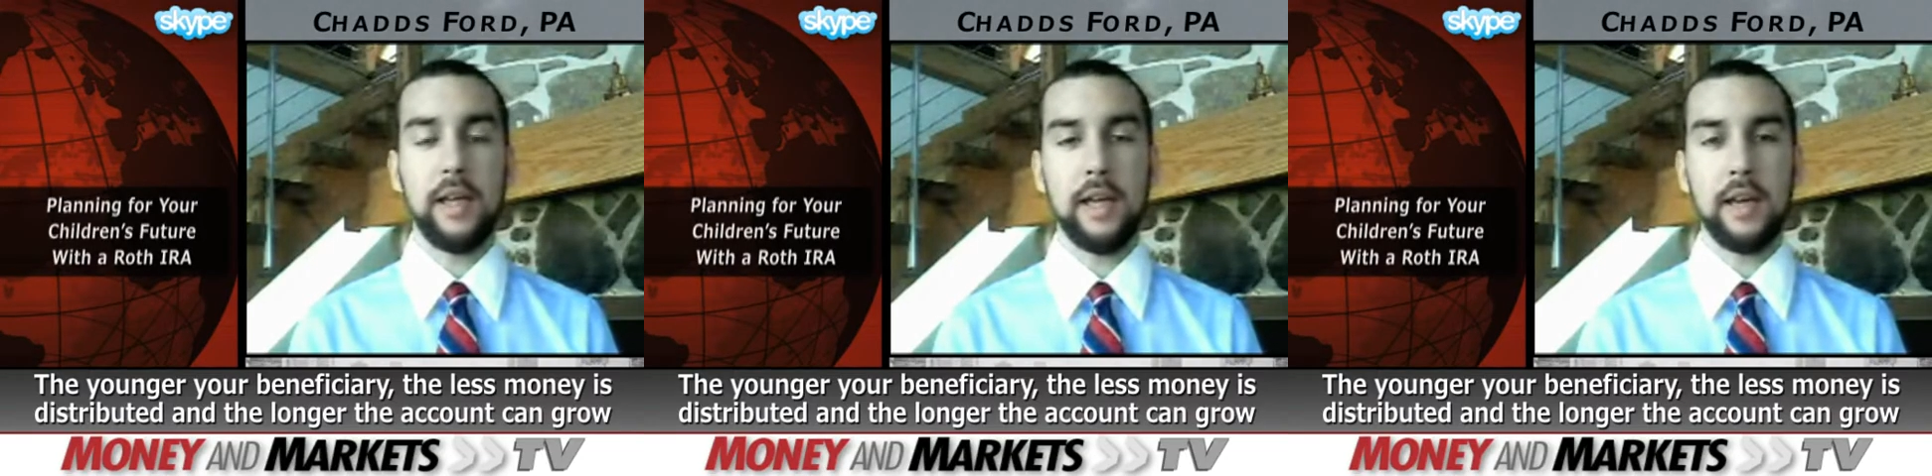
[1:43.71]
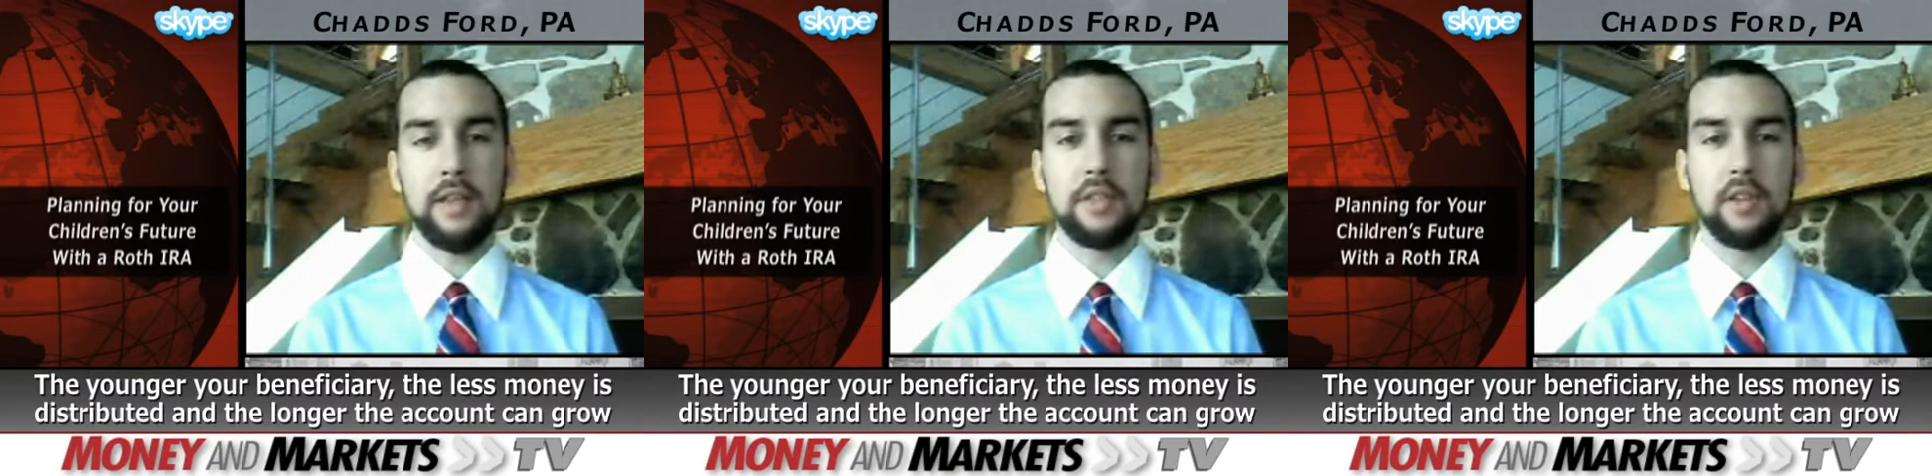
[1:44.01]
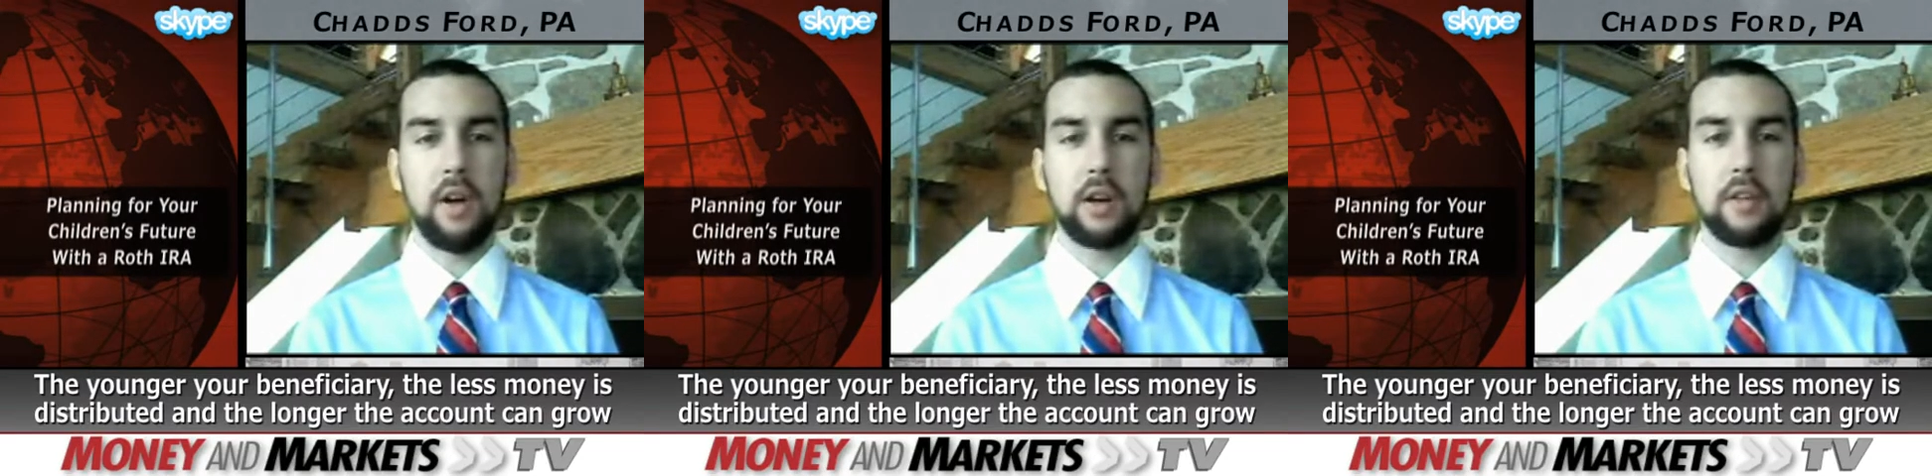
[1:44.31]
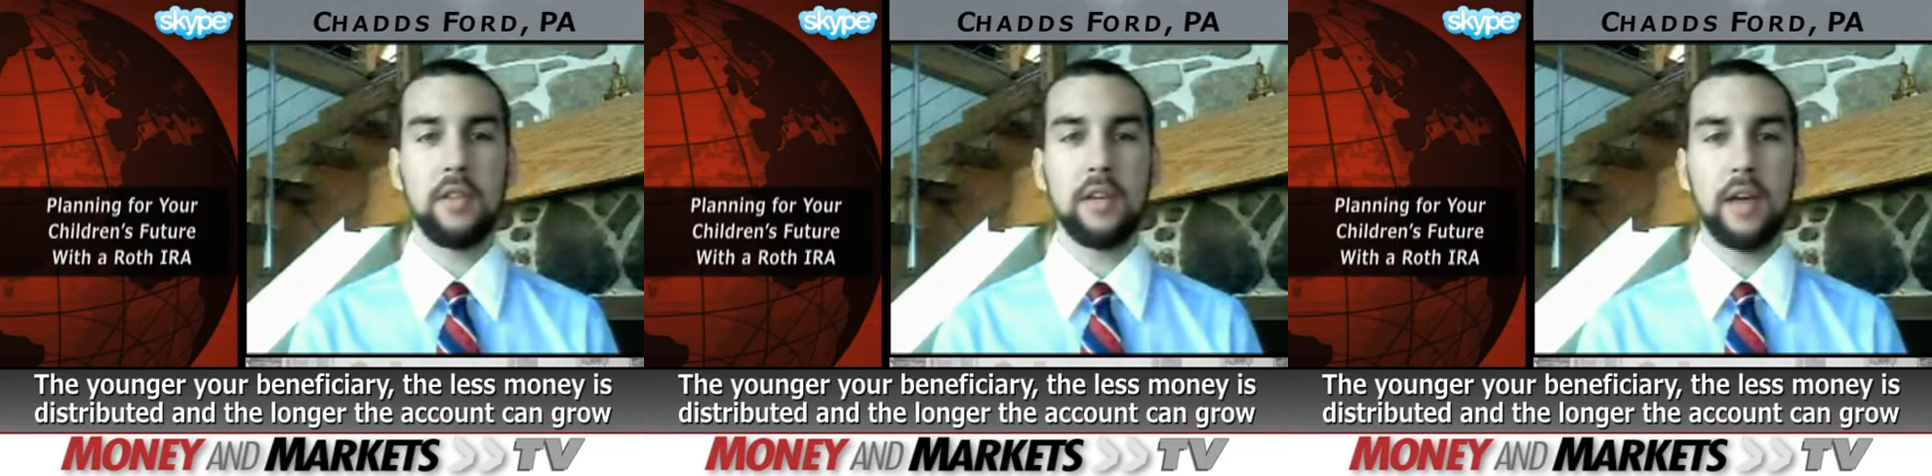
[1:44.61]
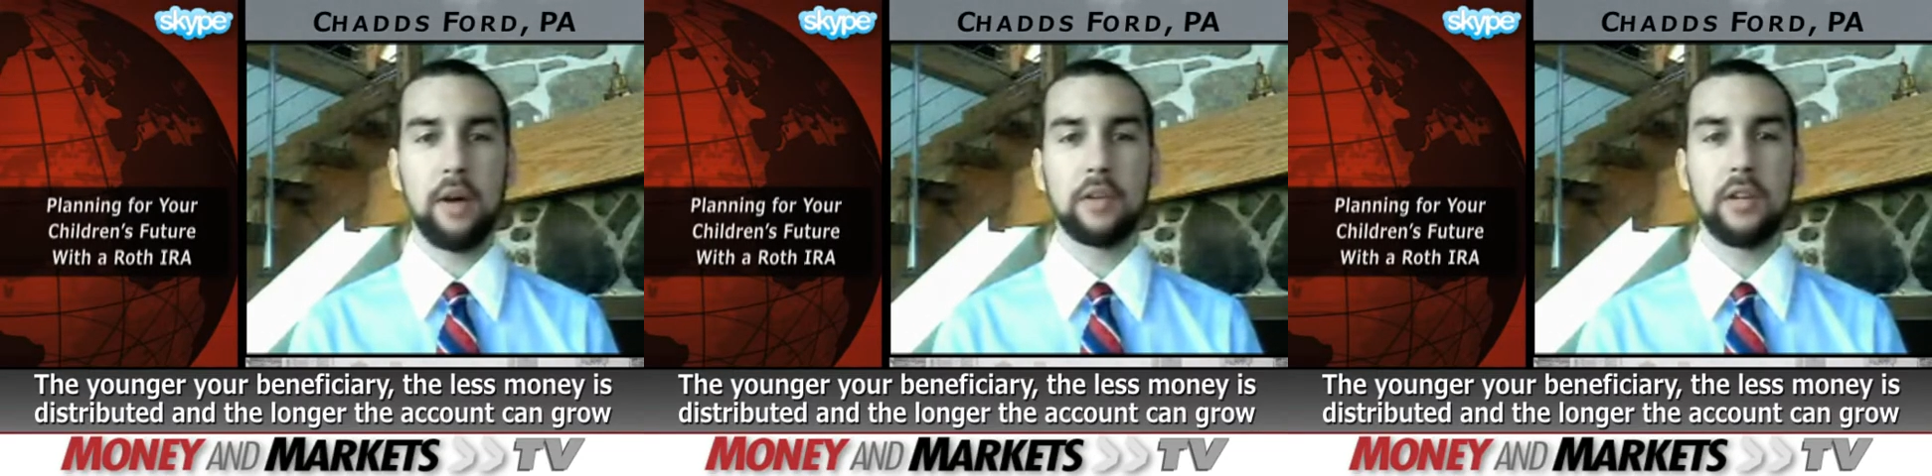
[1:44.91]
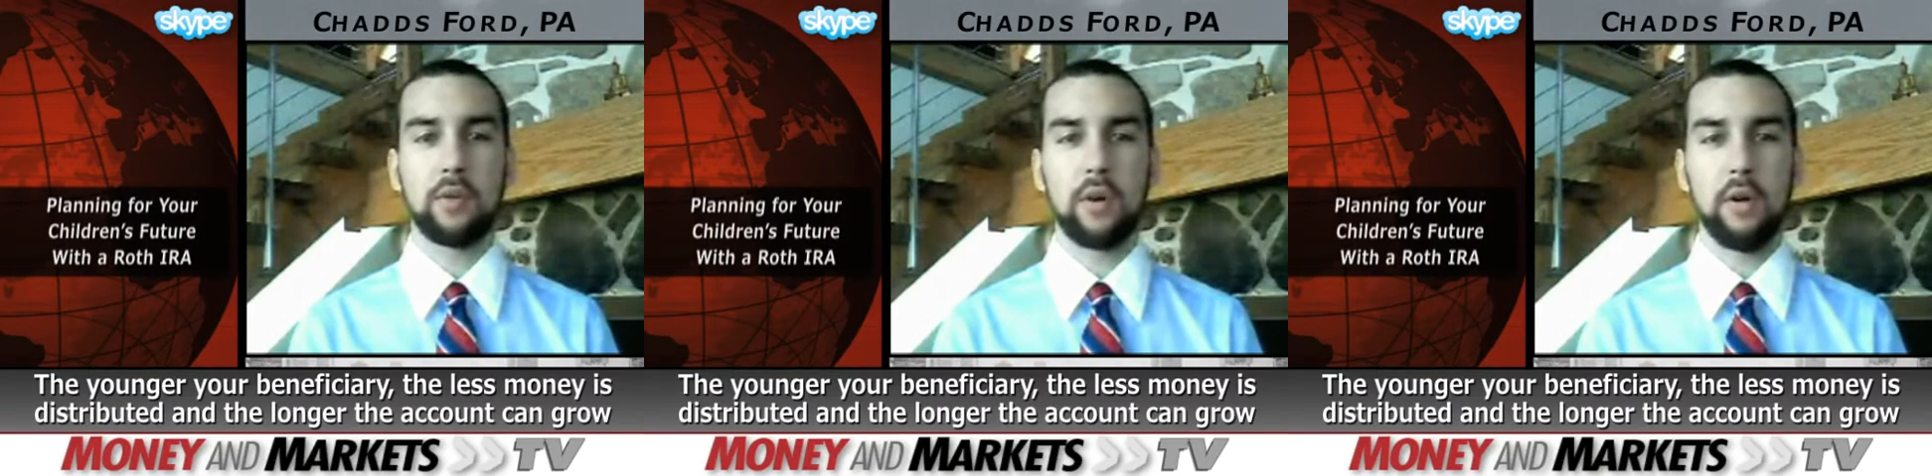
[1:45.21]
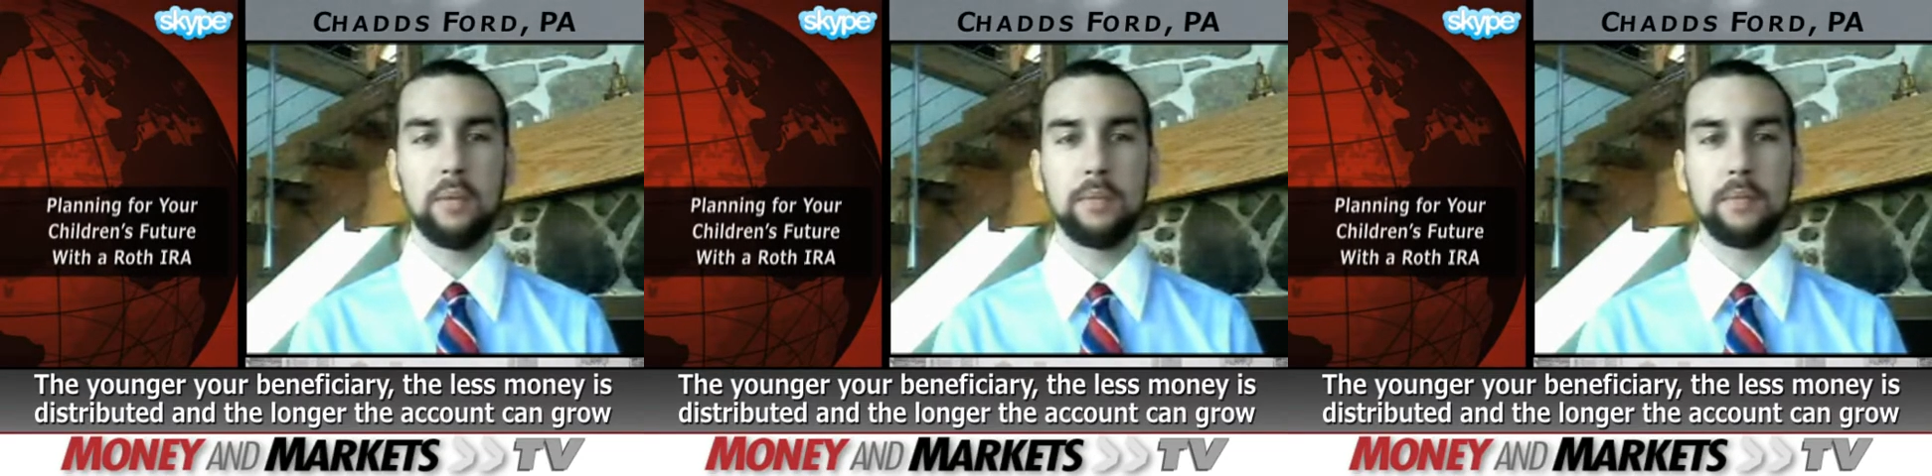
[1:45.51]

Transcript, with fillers: and the longer the account can grow.